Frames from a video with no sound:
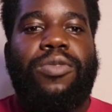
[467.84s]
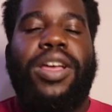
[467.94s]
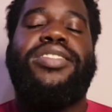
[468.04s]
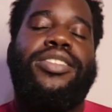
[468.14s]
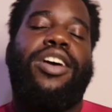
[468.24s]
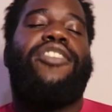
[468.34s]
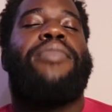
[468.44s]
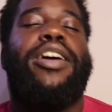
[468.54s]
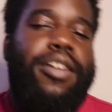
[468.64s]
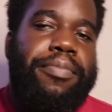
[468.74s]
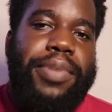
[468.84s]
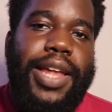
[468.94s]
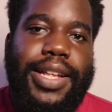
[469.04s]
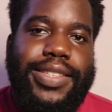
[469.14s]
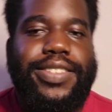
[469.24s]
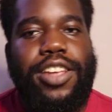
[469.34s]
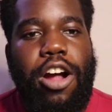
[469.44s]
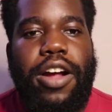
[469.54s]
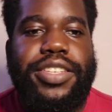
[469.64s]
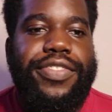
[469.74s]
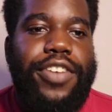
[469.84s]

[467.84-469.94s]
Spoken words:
rest of my complaints are as